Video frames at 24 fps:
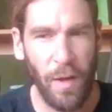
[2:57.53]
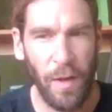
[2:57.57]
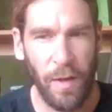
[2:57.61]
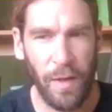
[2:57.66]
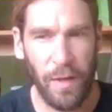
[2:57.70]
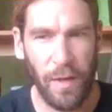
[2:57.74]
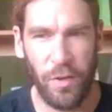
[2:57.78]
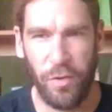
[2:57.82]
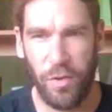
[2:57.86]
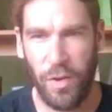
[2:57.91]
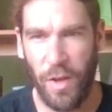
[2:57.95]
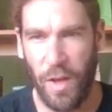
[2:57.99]

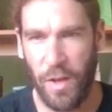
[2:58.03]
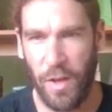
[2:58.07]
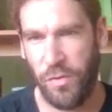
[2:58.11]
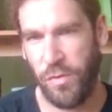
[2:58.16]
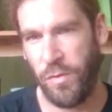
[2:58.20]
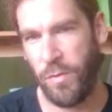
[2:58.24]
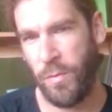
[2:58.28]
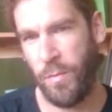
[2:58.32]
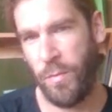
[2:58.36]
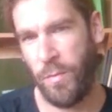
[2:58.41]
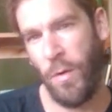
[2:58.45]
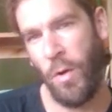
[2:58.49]
that
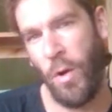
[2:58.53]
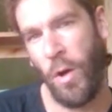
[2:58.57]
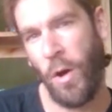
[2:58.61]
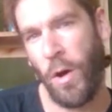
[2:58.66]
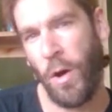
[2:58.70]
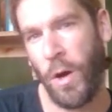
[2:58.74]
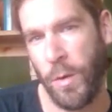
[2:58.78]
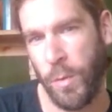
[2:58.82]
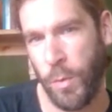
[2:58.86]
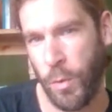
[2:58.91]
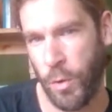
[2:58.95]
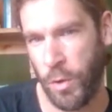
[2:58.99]
says
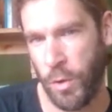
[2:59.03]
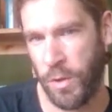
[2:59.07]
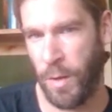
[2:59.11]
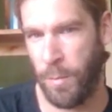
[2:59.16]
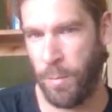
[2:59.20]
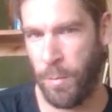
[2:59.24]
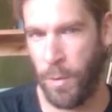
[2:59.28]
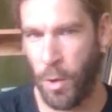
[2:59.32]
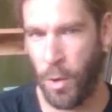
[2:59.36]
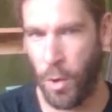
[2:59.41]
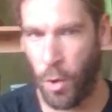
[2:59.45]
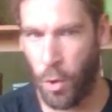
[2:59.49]
logwood
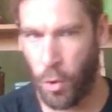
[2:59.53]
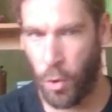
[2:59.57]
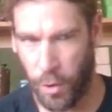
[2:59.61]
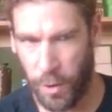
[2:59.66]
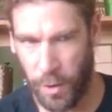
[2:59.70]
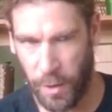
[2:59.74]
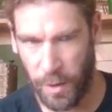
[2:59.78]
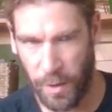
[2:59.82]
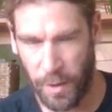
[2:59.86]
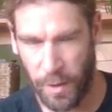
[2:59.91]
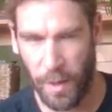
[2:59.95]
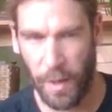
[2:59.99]
and
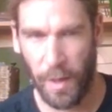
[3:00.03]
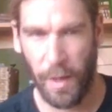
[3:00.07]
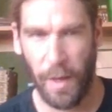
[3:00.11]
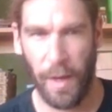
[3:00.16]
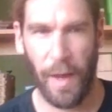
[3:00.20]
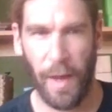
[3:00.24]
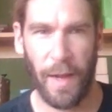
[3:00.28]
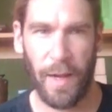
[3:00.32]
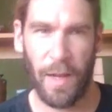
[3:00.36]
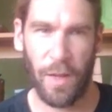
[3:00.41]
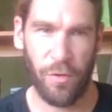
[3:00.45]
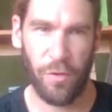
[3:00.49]
mahogany
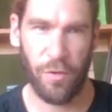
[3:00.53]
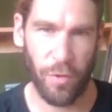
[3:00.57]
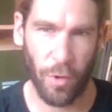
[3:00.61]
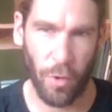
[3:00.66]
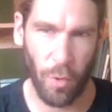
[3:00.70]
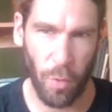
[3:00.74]
in its